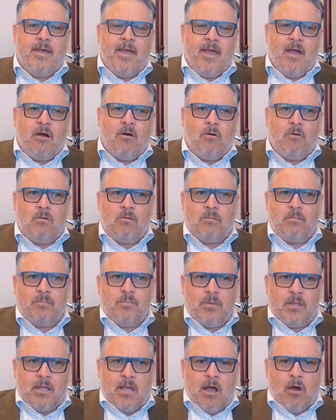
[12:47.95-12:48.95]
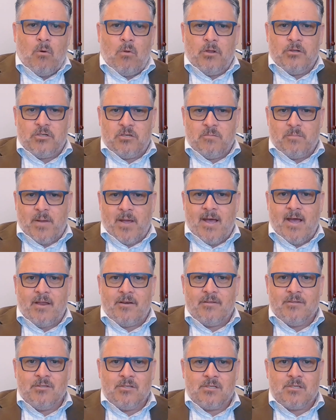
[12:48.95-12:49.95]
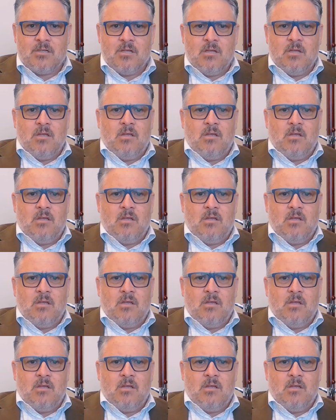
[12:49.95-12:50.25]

our coalition partners.